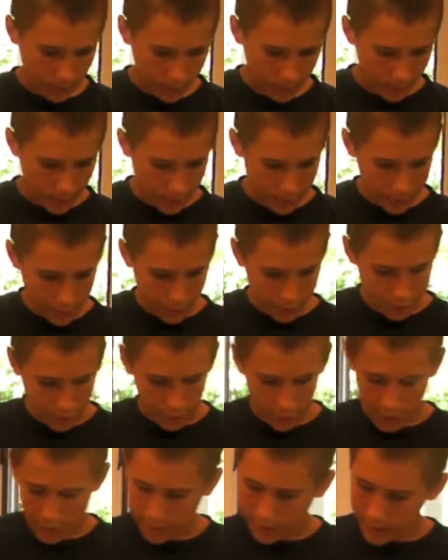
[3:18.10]
and your
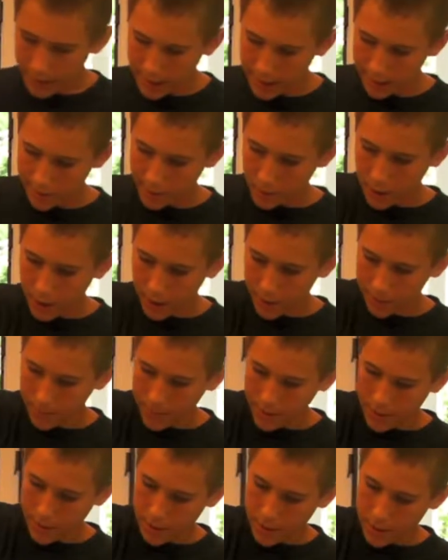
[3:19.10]
1.5
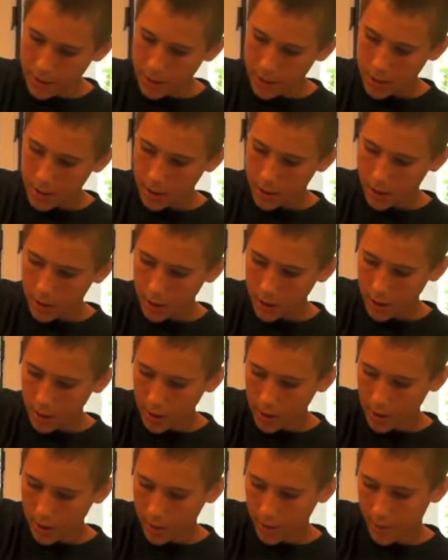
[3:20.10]
cups
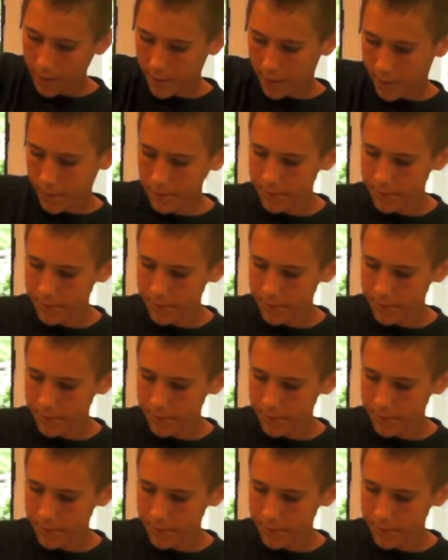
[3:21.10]
of